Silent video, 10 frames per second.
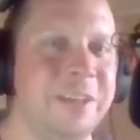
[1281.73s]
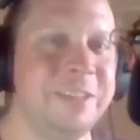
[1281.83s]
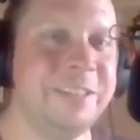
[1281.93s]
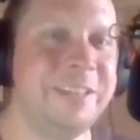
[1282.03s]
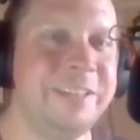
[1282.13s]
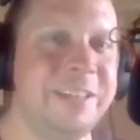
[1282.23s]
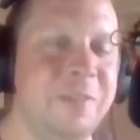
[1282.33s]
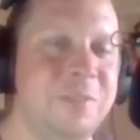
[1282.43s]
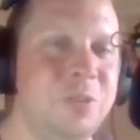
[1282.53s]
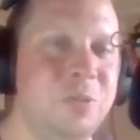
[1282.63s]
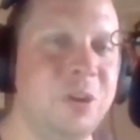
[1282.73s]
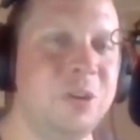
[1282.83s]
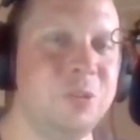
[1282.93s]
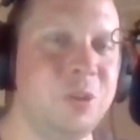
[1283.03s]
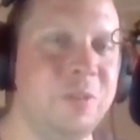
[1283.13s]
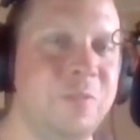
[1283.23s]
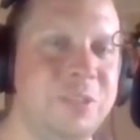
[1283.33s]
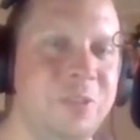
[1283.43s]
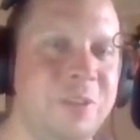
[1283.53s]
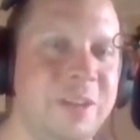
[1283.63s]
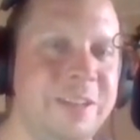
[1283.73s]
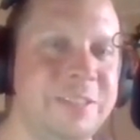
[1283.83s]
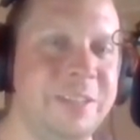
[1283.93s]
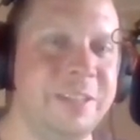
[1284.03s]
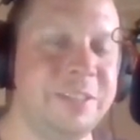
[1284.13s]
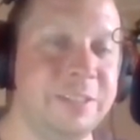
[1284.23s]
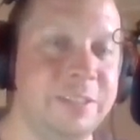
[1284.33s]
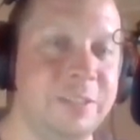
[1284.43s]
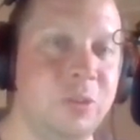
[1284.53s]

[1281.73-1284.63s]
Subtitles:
because I take Dave into a doctor's office in the United States because